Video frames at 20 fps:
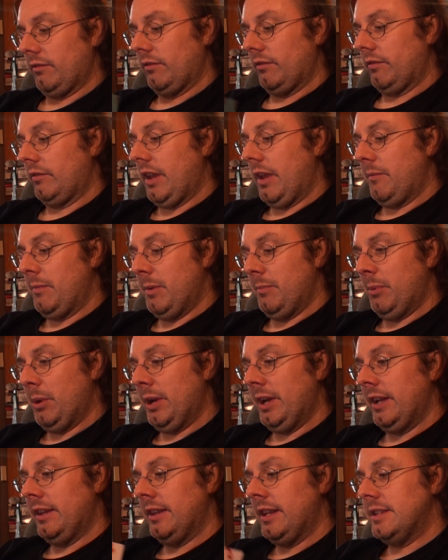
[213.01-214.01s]
they've been
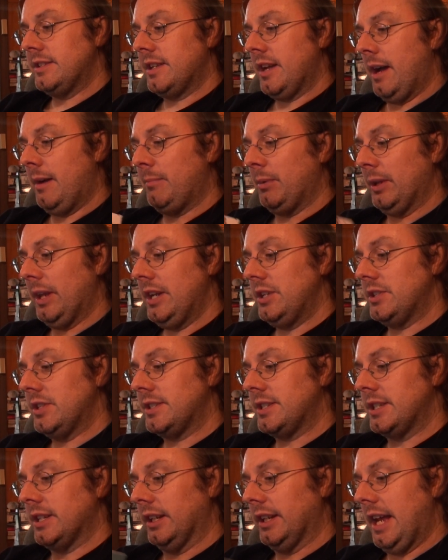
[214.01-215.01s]
putting these
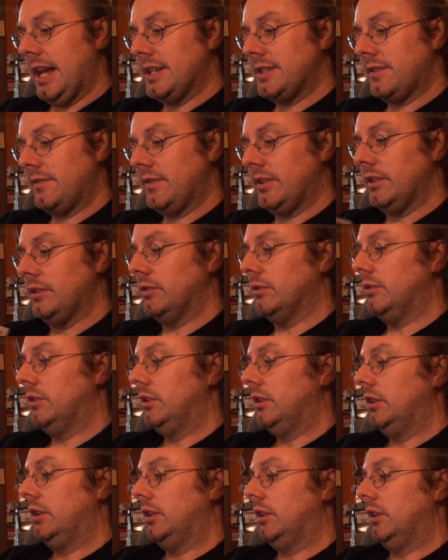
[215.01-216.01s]
compilations in the last few,
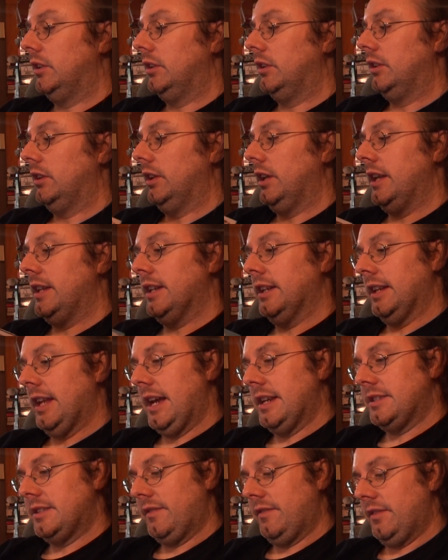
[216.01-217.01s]
in the
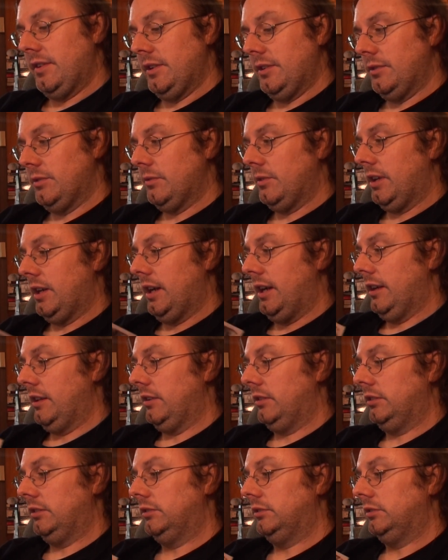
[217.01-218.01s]
last few uh,